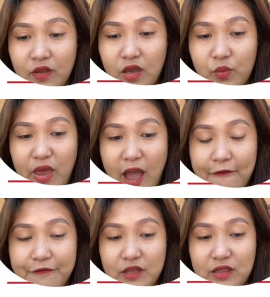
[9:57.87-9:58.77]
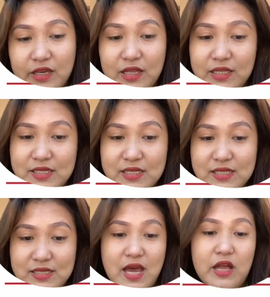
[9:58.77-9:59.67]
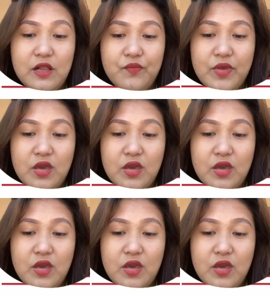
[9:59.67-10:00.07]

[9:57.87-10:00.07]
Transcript: And we have the legalistic style.